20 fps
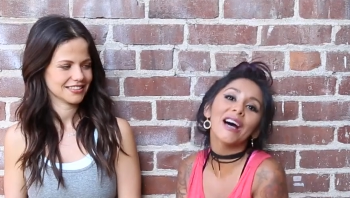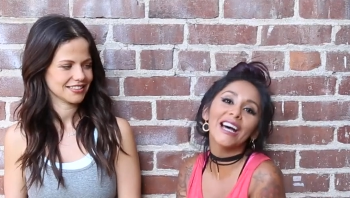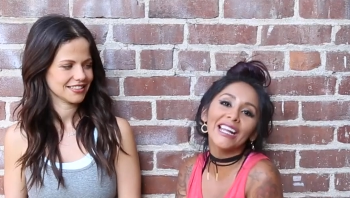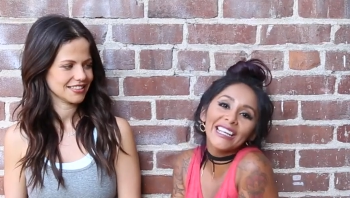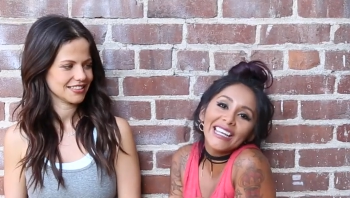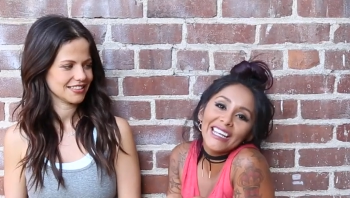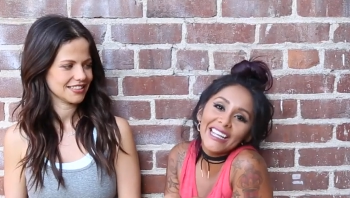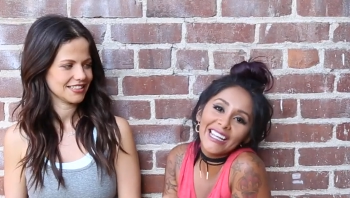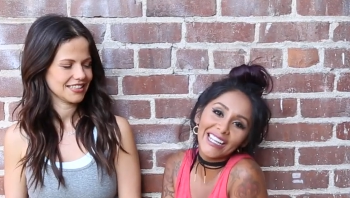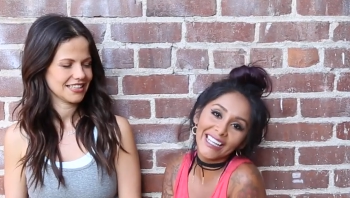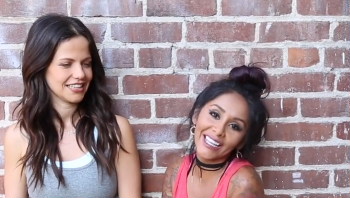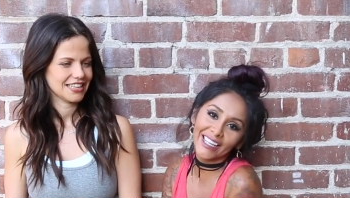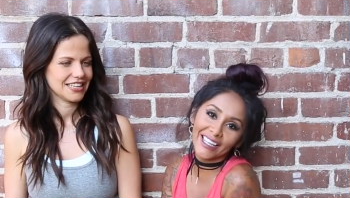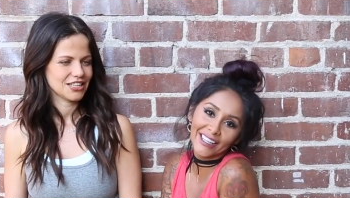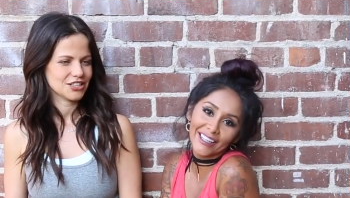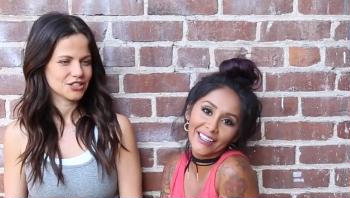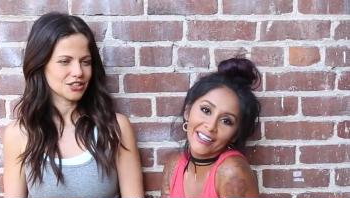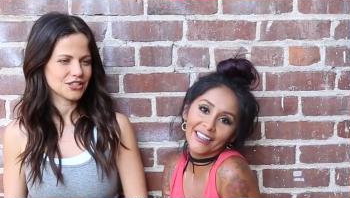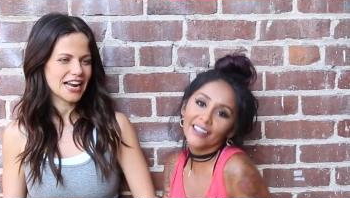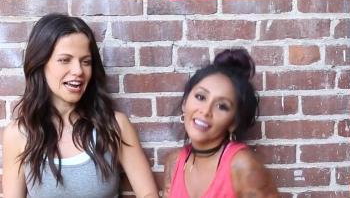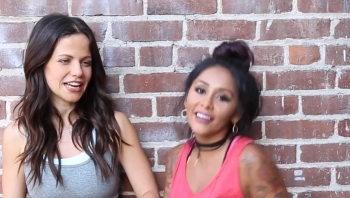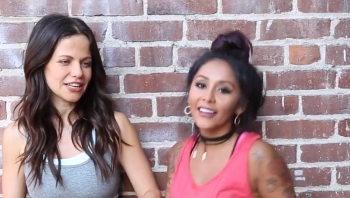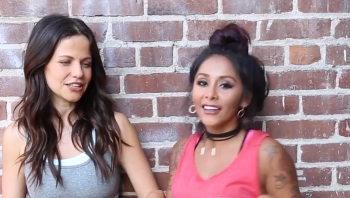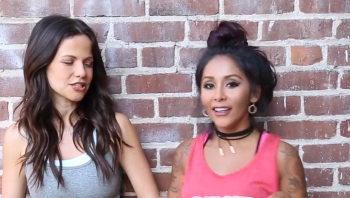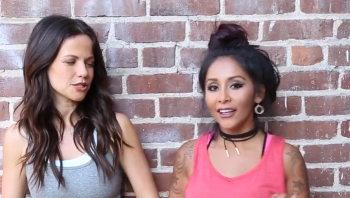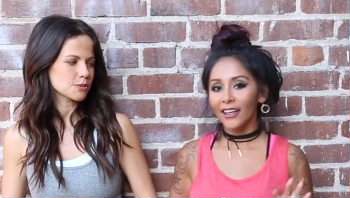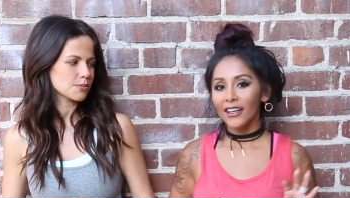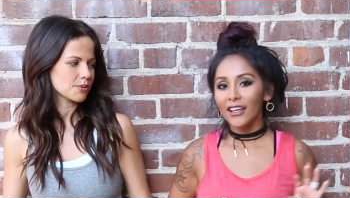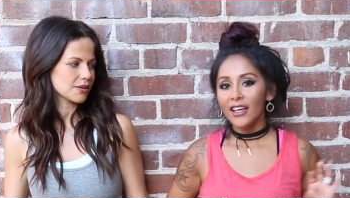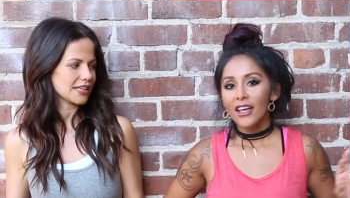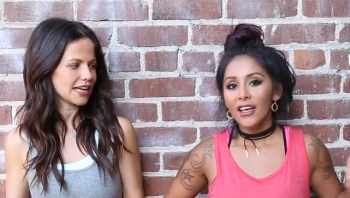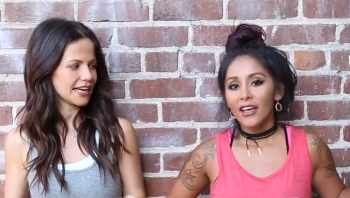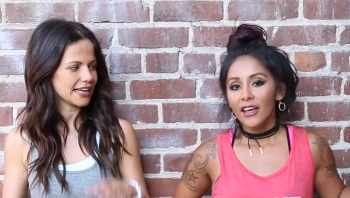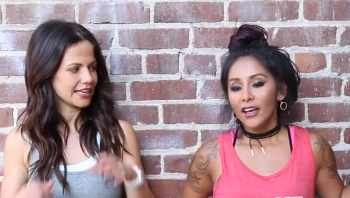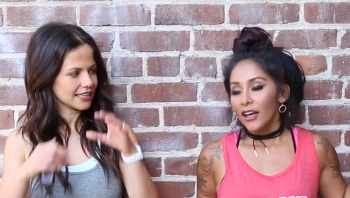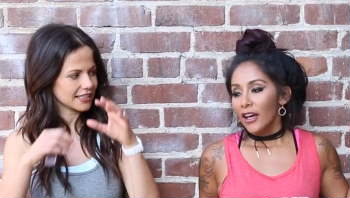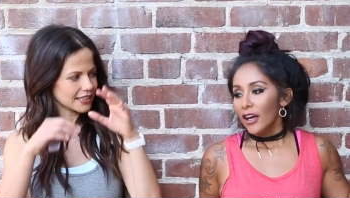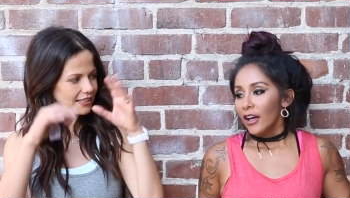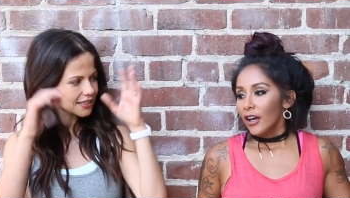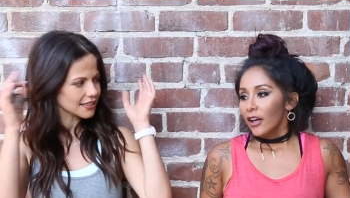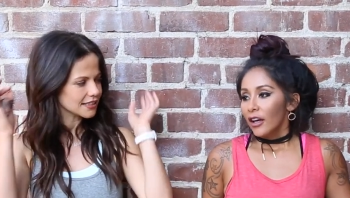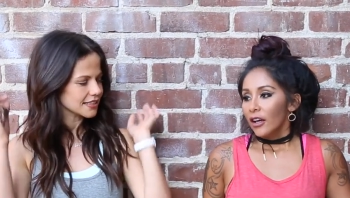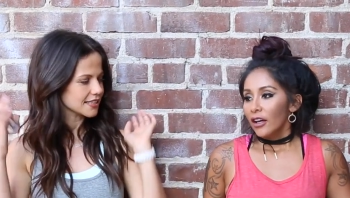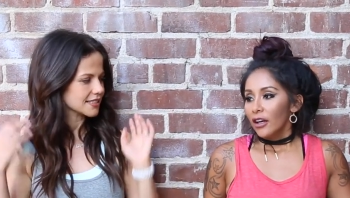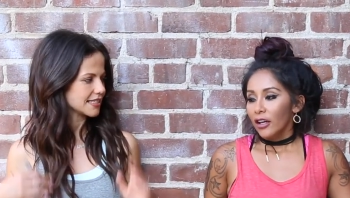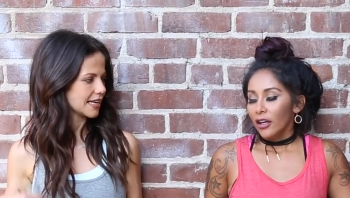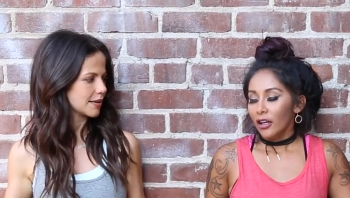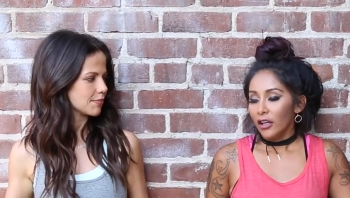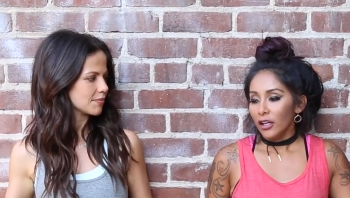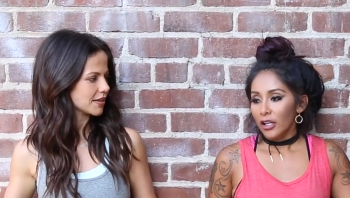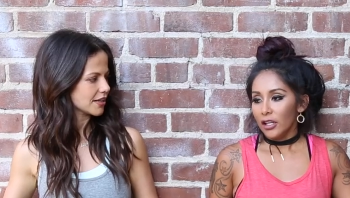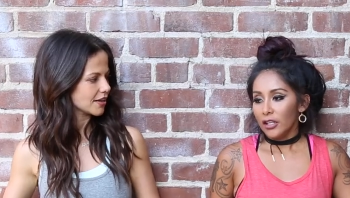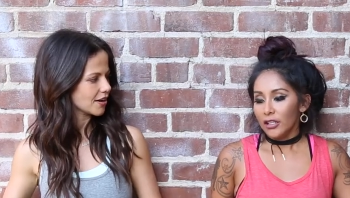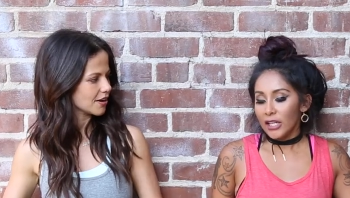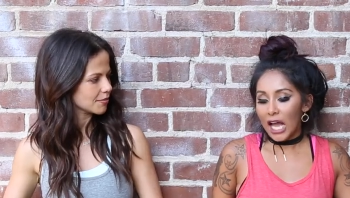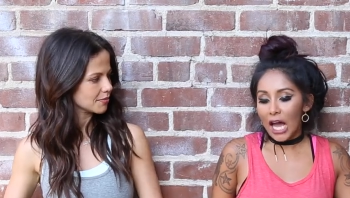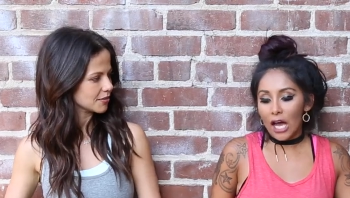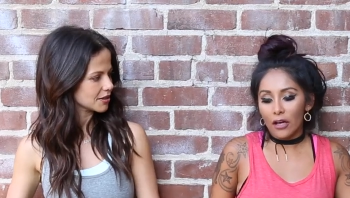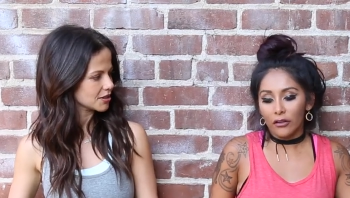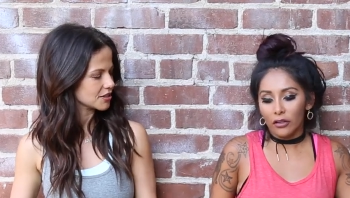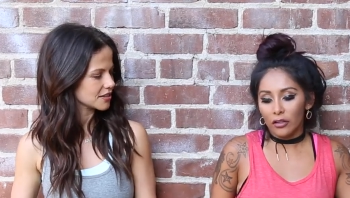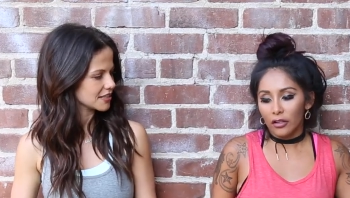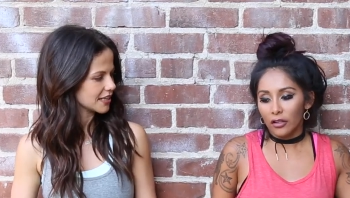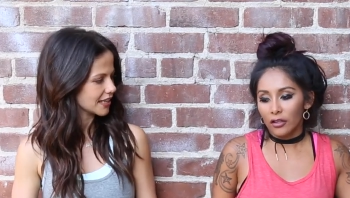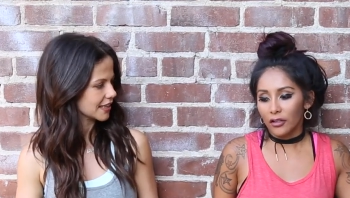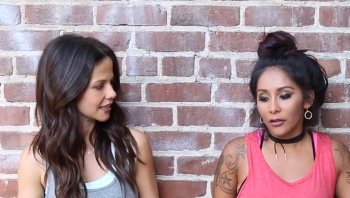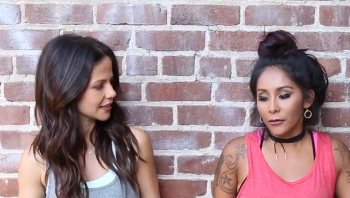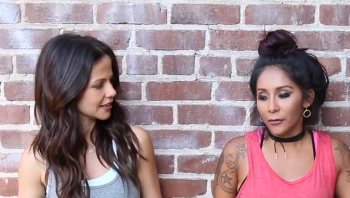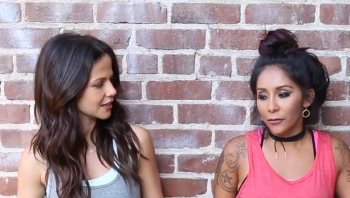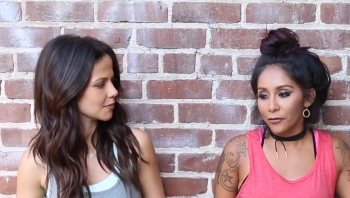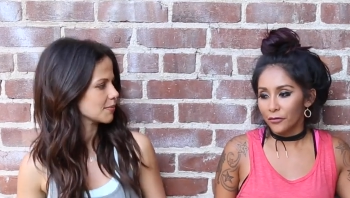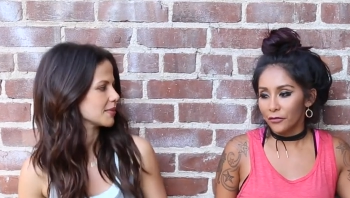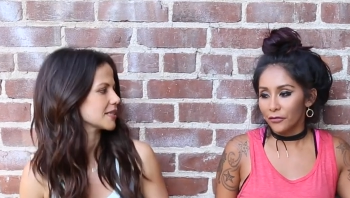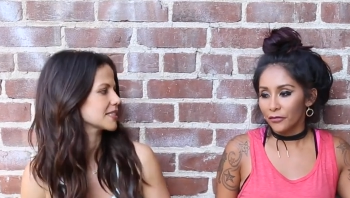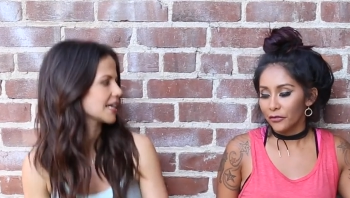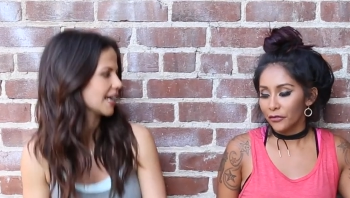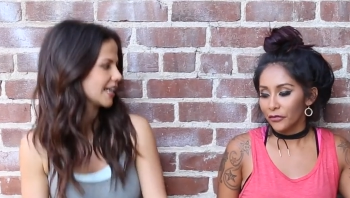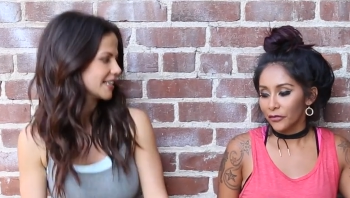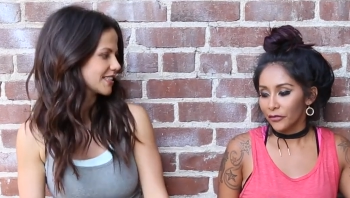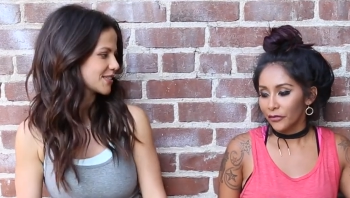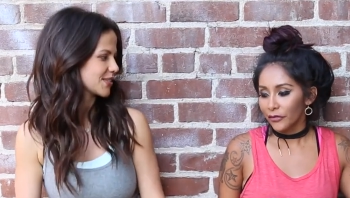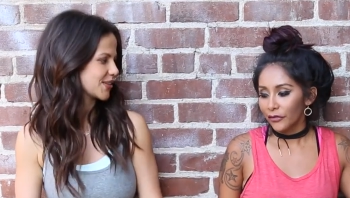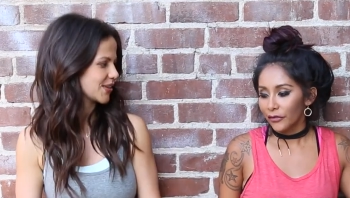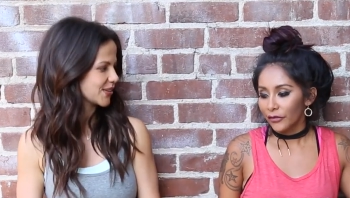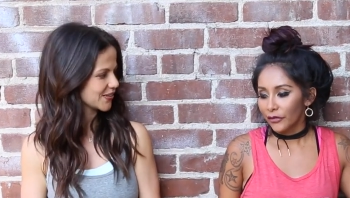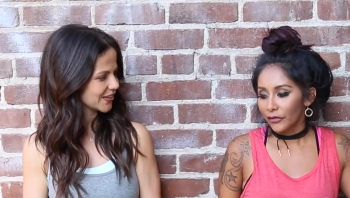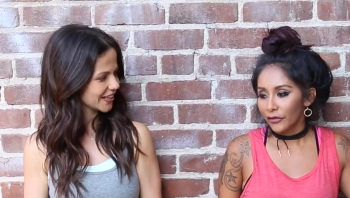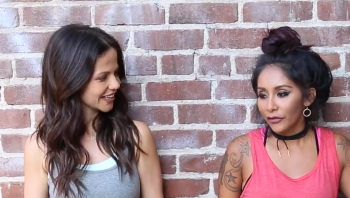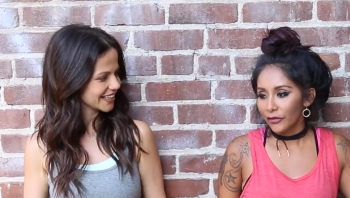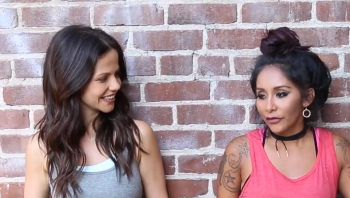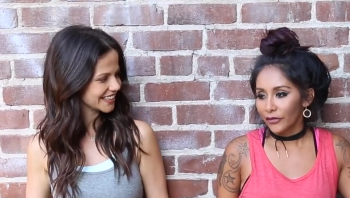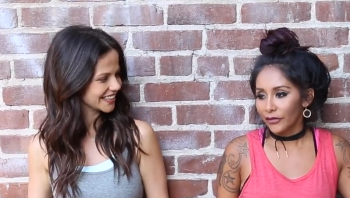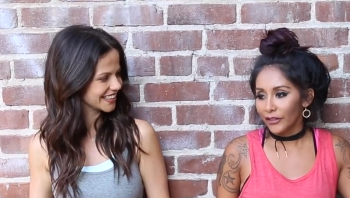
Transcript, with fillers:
Speaker 1: bunny. So now you just put, like, the same thing on, nah. but just, like, a little bit of tights on, right?